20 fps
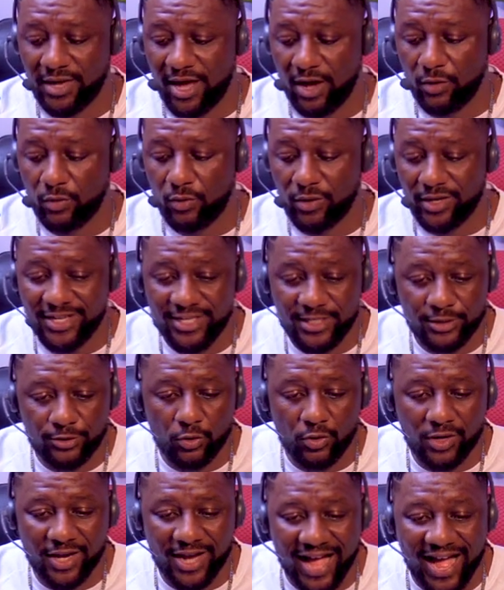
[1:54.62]
Now,
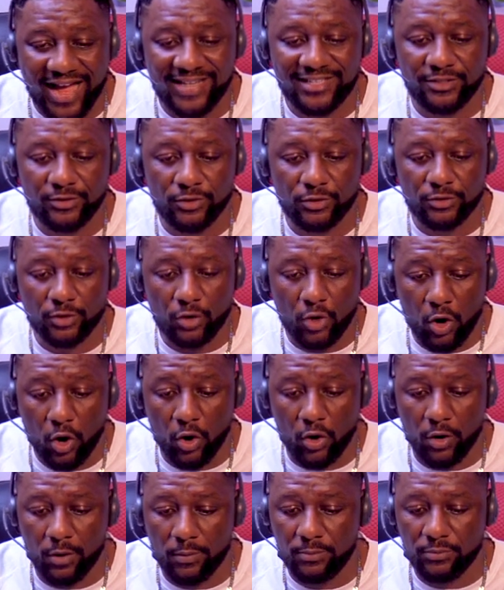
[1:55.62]

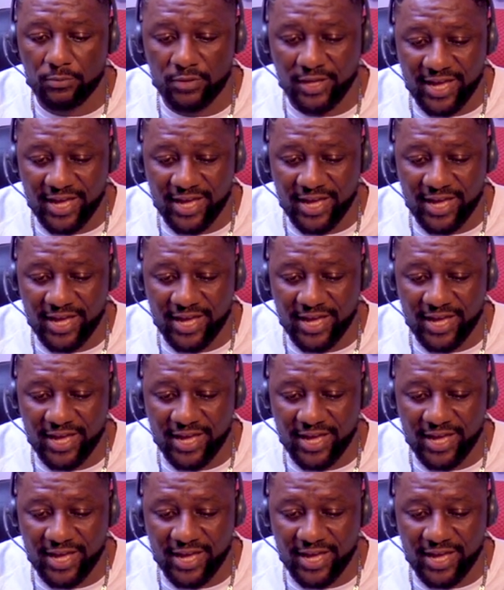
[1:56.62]
isocard.com,